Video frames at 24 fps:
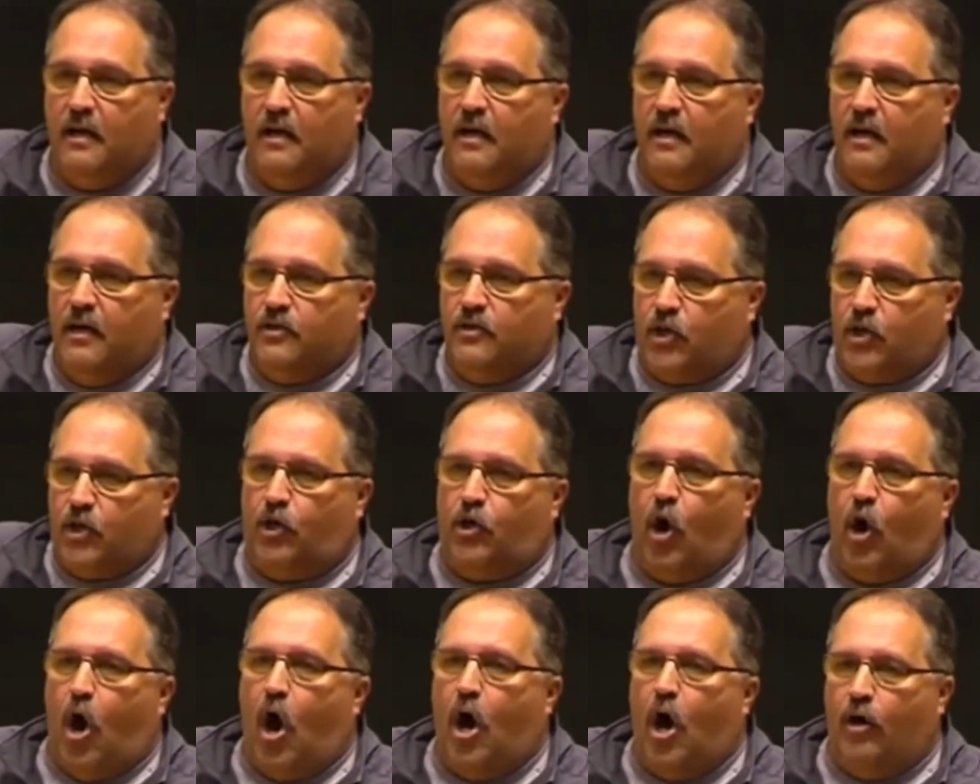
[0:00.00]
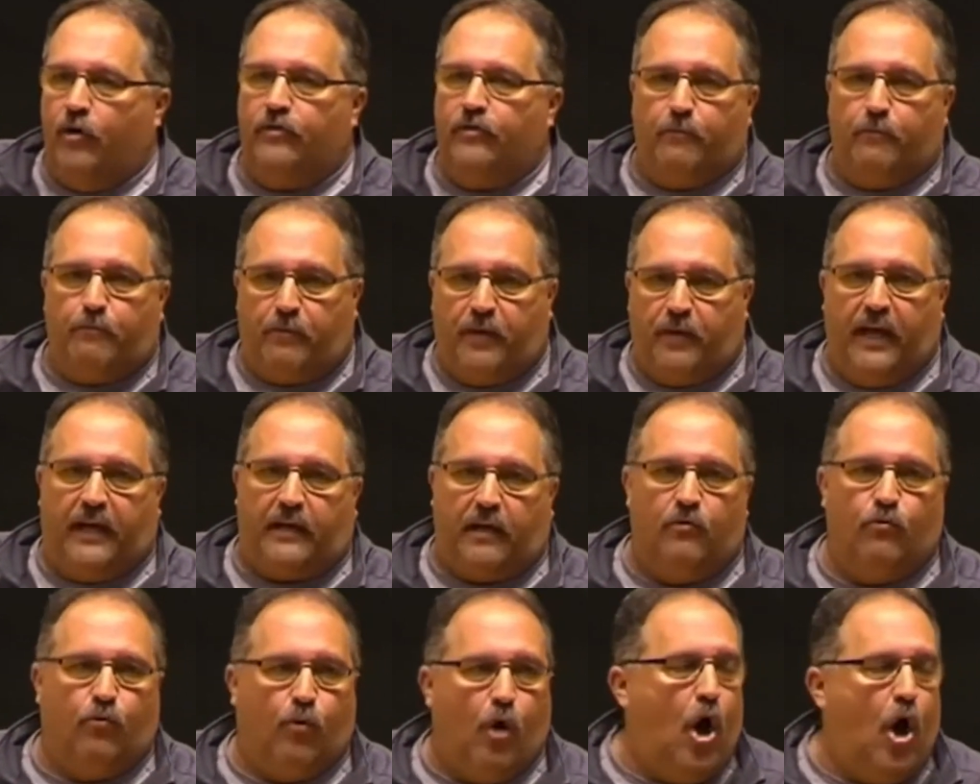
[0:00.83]
to guard the pick and
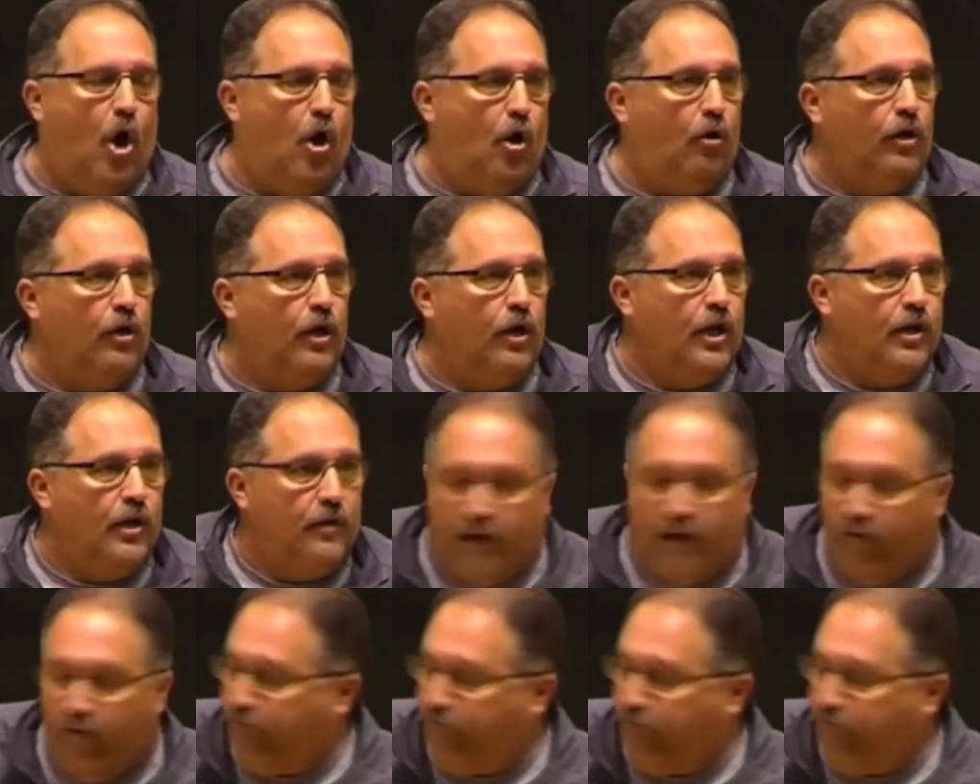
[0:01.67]
roll. The